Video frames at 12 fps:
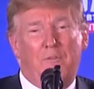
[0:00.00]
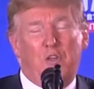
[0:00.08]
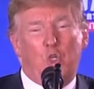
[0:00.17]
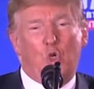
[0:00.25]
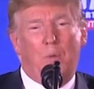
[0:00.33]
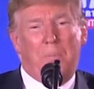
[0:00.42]
if you
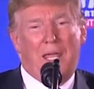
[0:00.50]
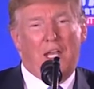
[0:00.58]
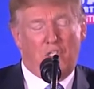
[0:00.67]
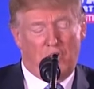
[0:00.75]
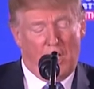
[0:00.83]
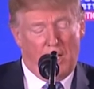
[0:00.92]
do a
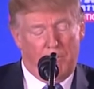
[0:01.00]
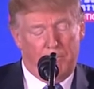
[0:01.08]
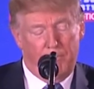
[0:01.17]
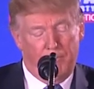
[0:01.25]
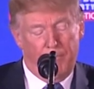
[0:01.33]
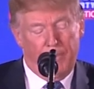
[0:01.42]
bad job.
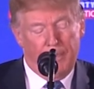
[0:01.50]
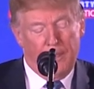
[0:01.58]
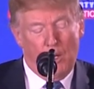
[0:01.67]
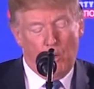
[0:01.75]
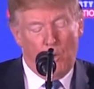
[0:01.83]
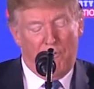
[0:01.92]

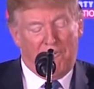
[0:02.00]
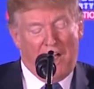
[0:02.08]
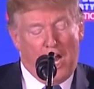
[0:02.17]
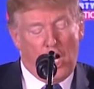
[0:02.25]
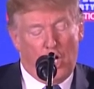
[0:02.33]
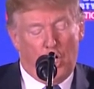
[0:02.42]
We
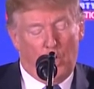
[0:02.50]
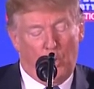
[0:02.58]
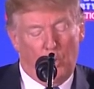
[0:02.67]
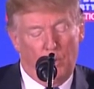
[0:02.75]
fire you.